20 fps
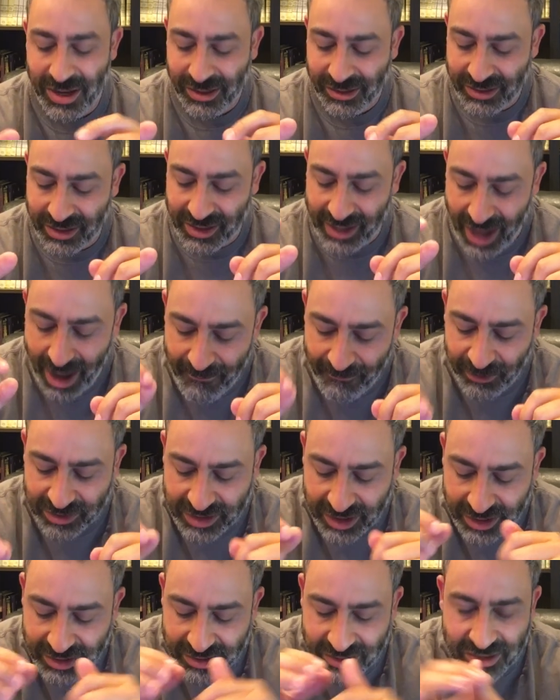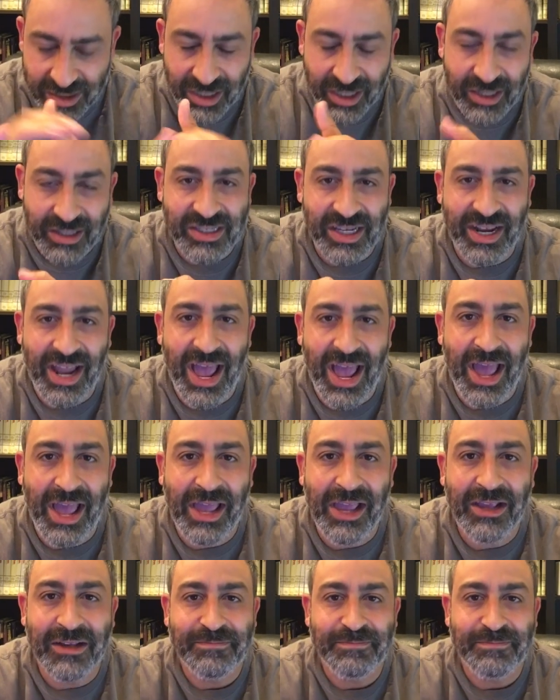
So the emphasis today